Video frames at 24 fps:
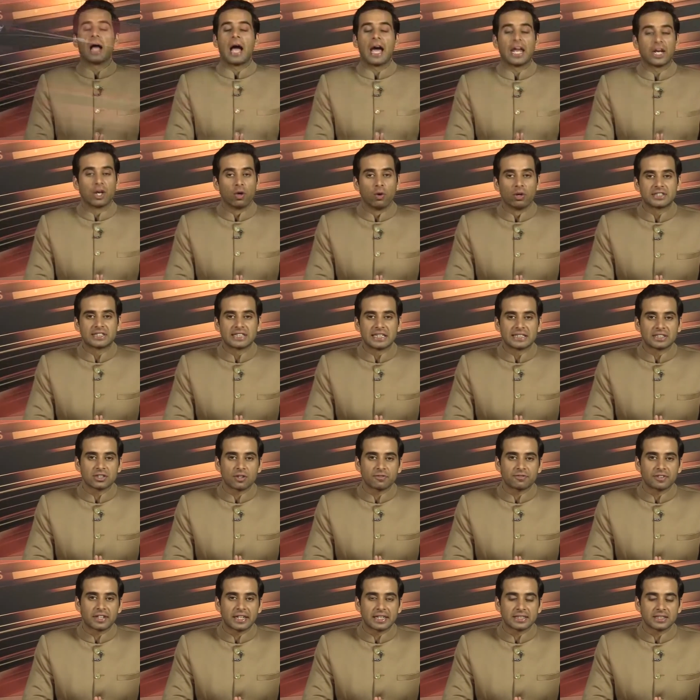An oasis
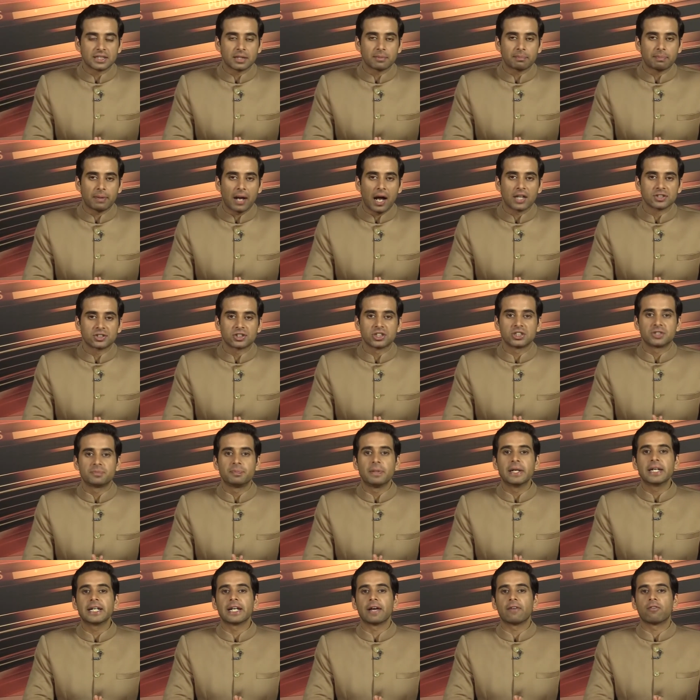of trees and plants is
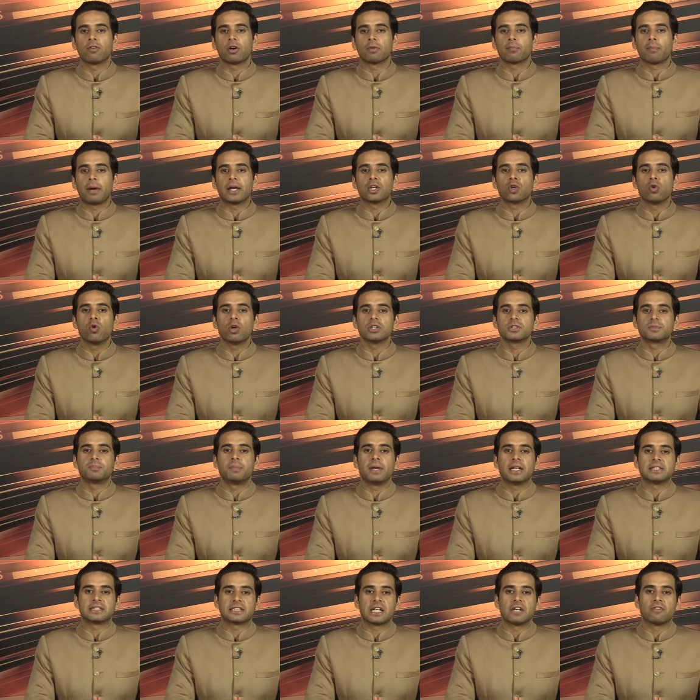being developed by
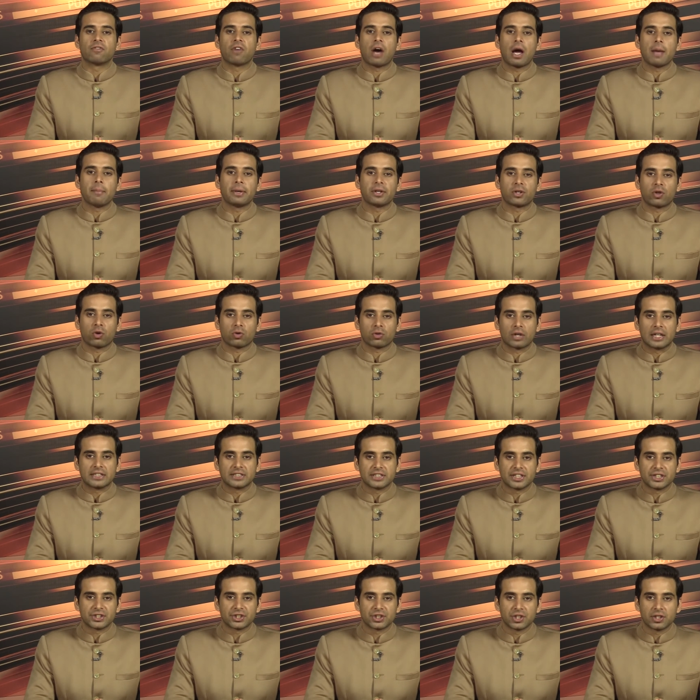US-based environment
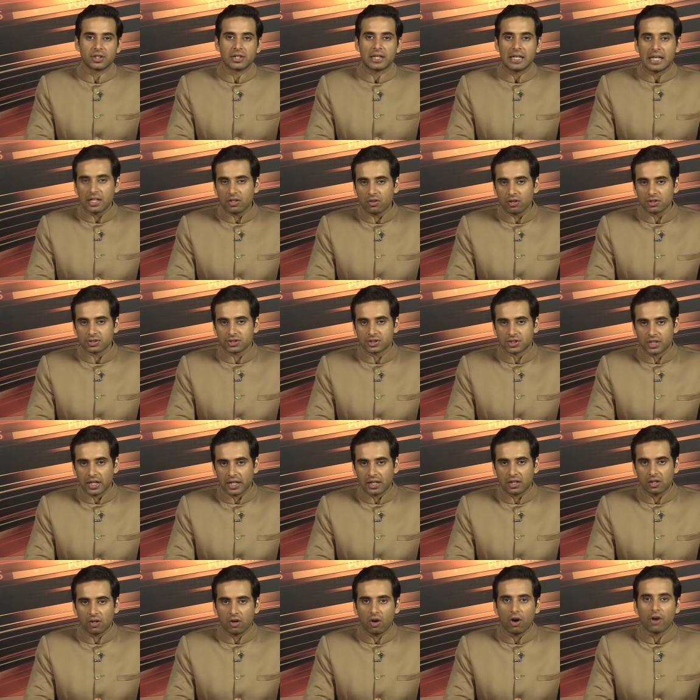organization
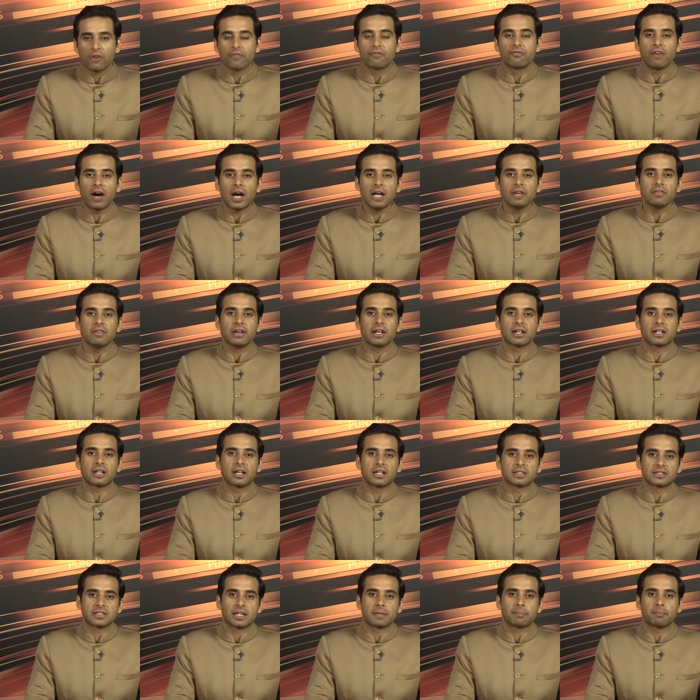EcoSikh on 5
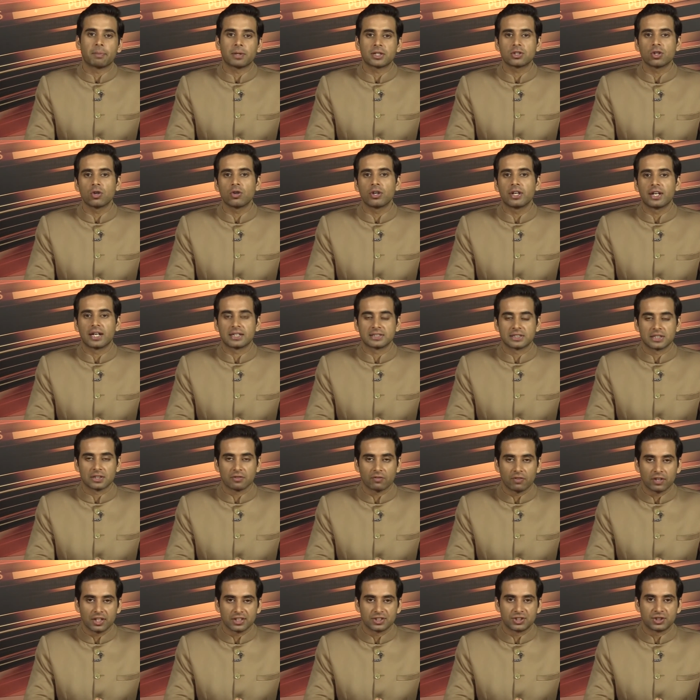acres at Patto
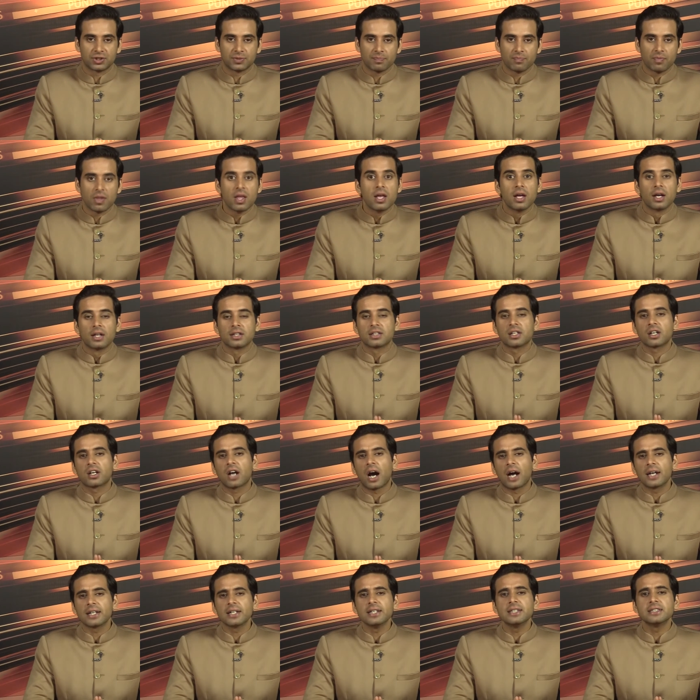Hirasingh village. The
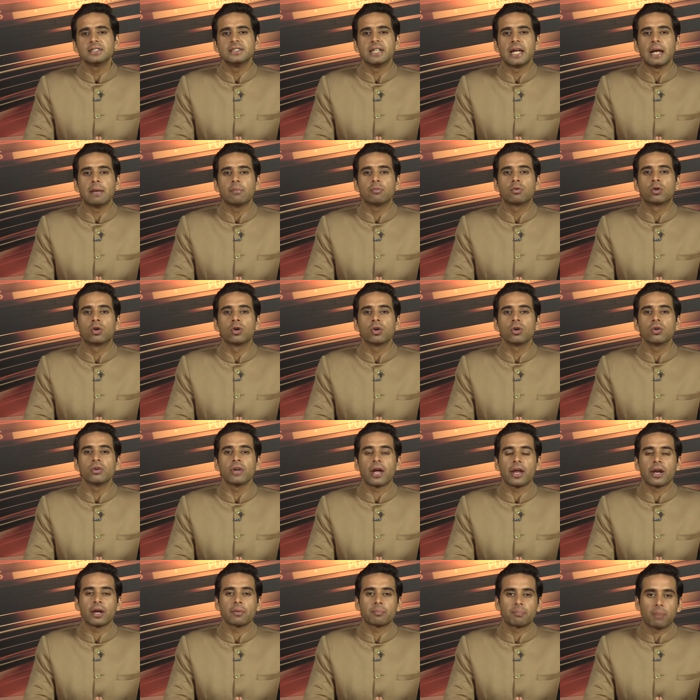garden is named Guru
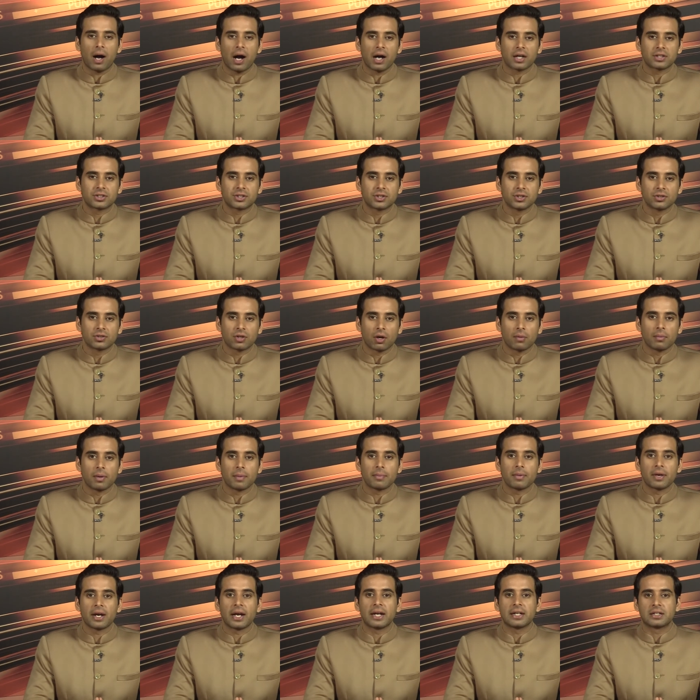Nanak Bagh to
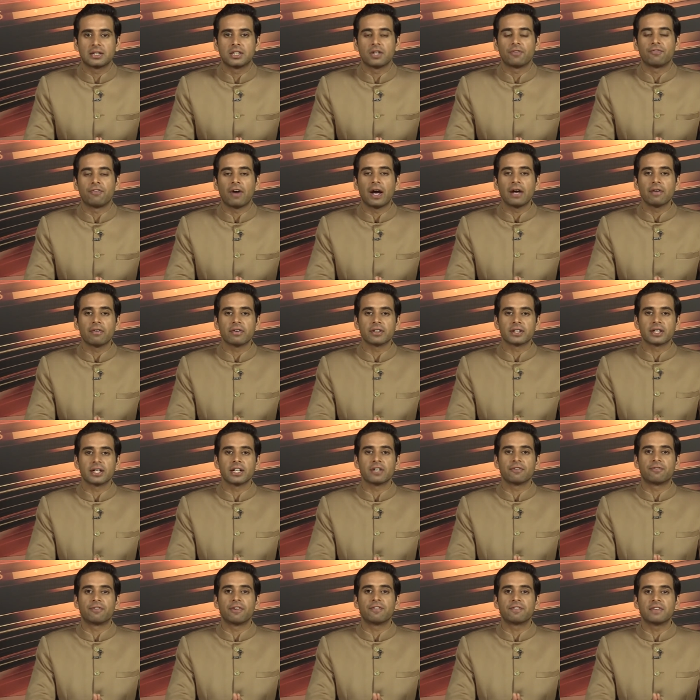commemorate the
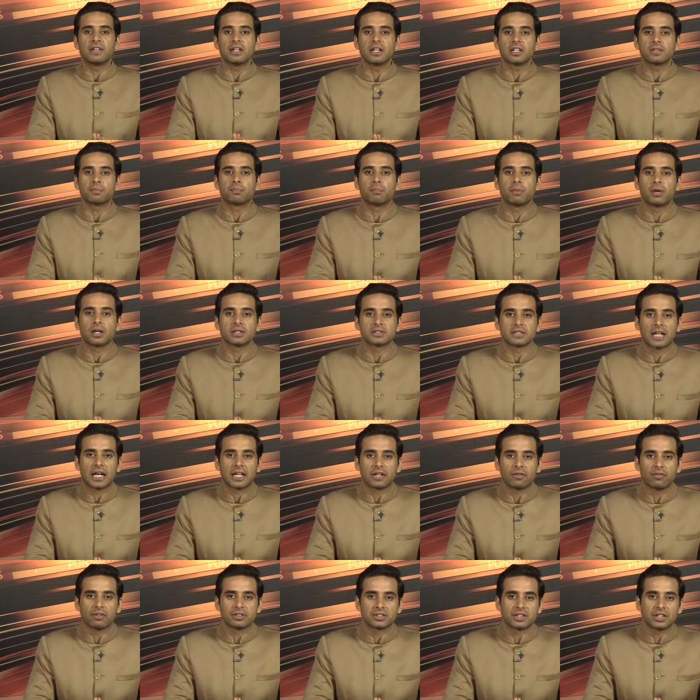550th birth
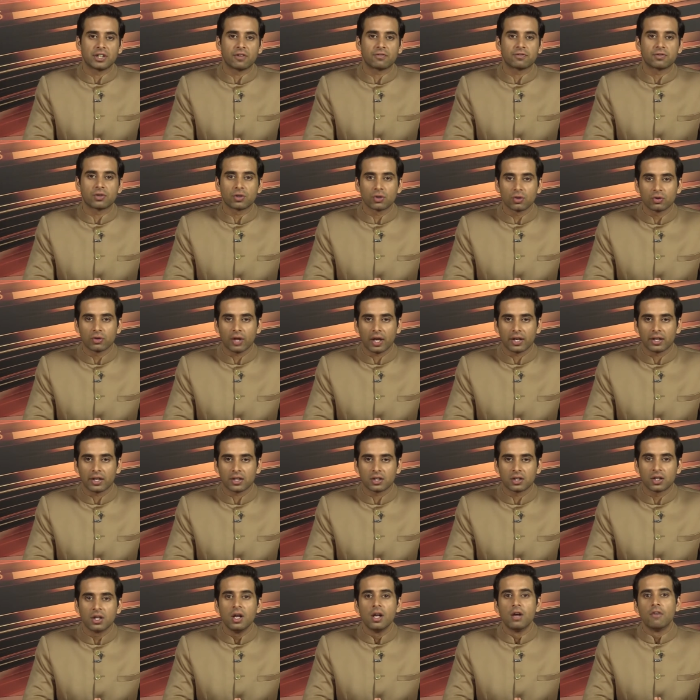anniversary of Guru
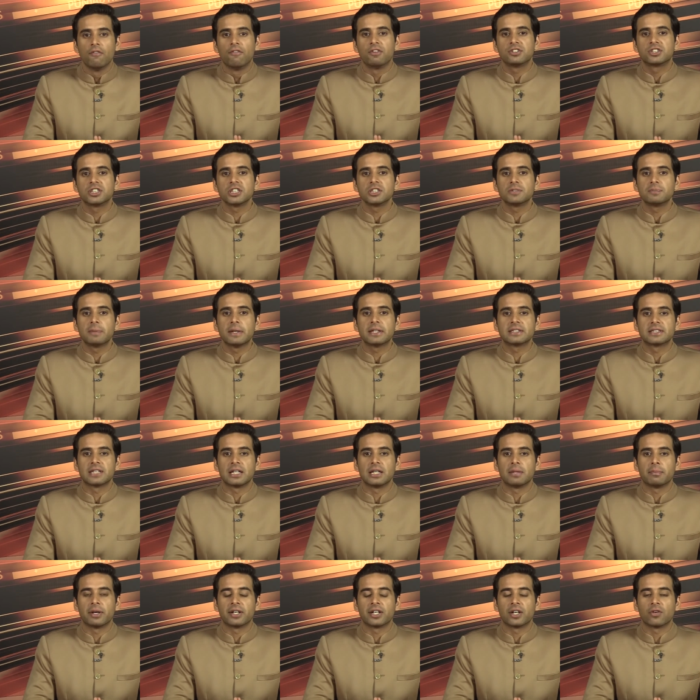Nanak which is being
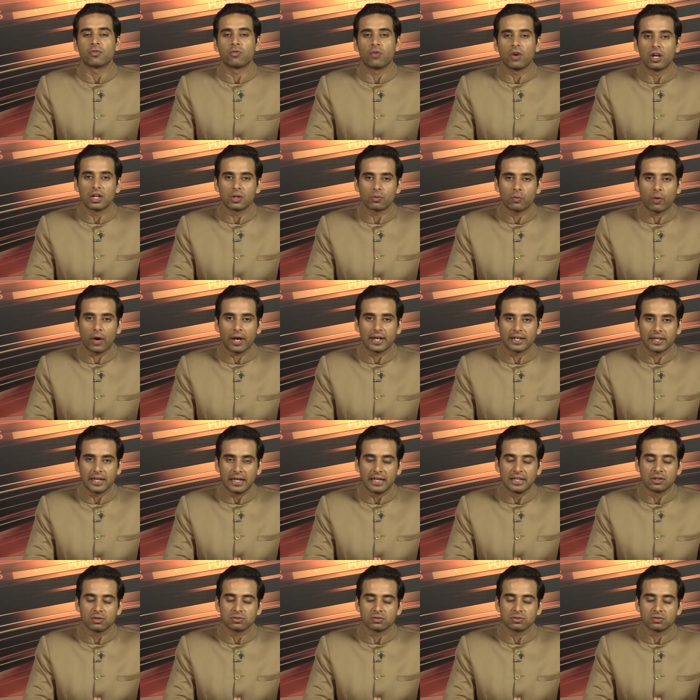celebrated worldwide in